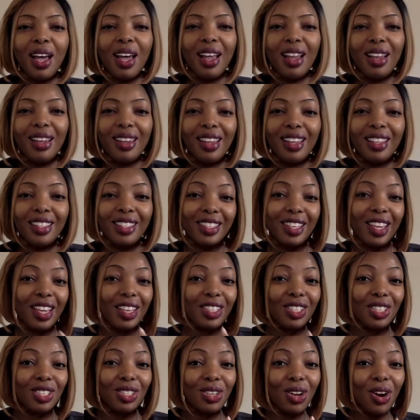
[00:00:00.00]
let's
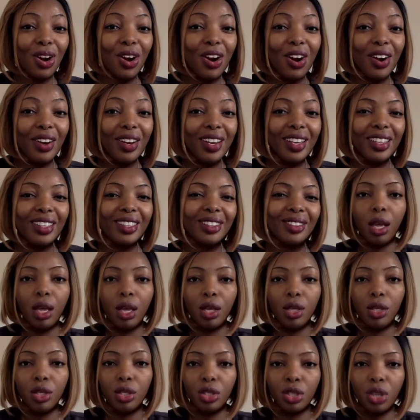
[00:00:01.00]
get started.
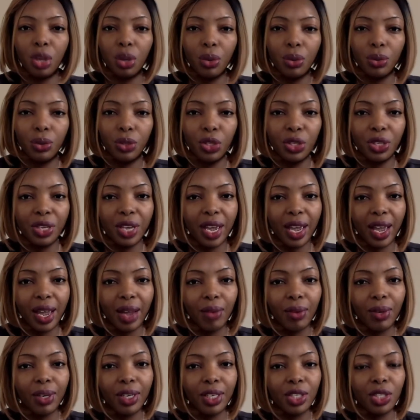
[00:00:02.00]
So, today I
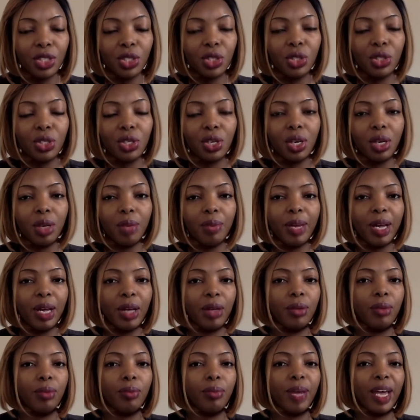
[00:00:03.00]
want us to talk
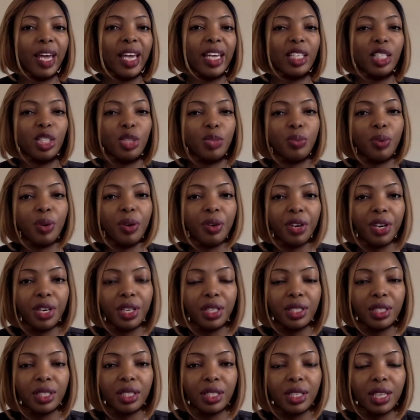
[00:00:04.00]
about my
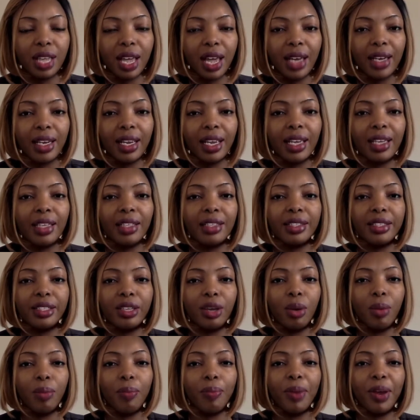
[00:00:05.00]
experience that is
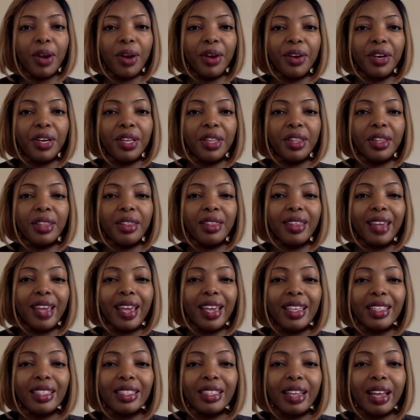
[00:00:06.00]
comparing the
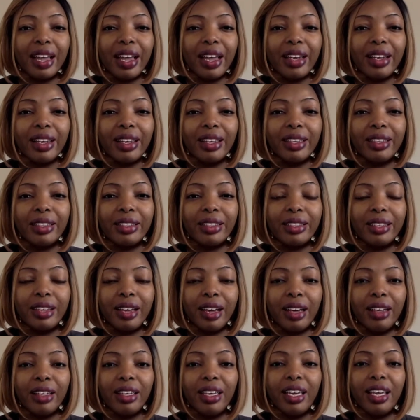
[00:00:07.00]
things that is
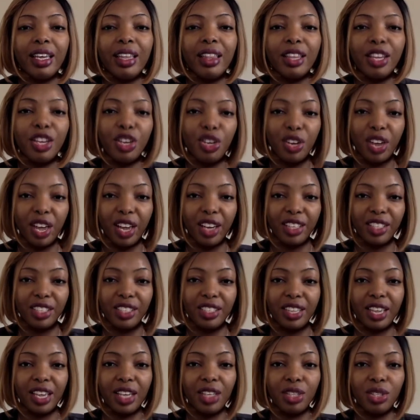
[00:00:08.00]
done in the United
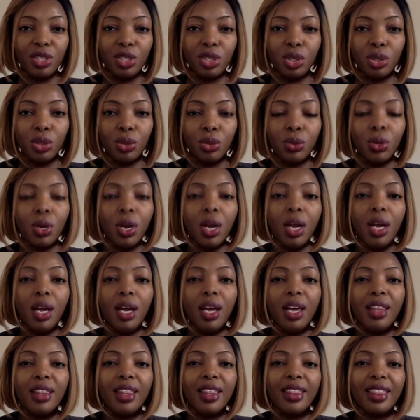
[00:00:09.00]
States to
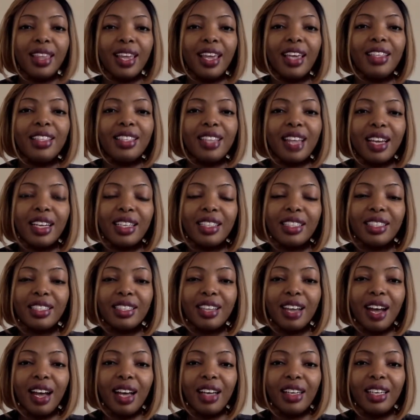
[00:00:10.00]
the things that is
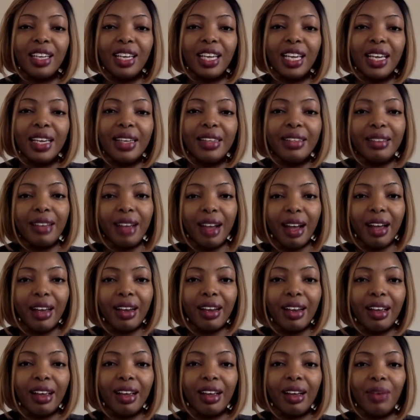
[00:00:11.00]
done in
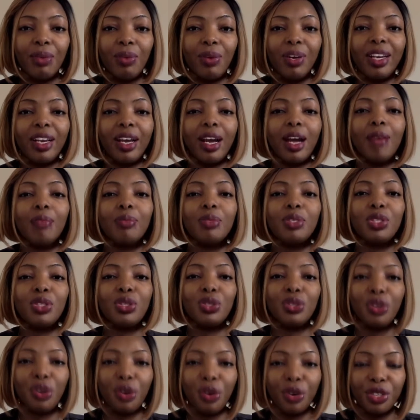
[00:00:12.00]
Ghana when it comes
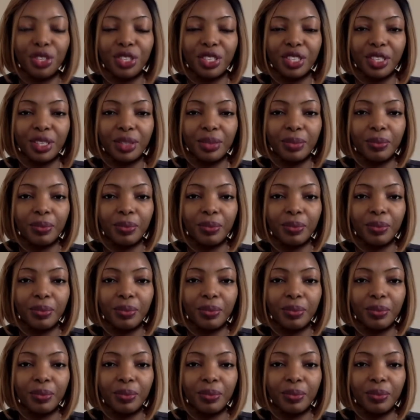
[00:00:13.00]
to nursing.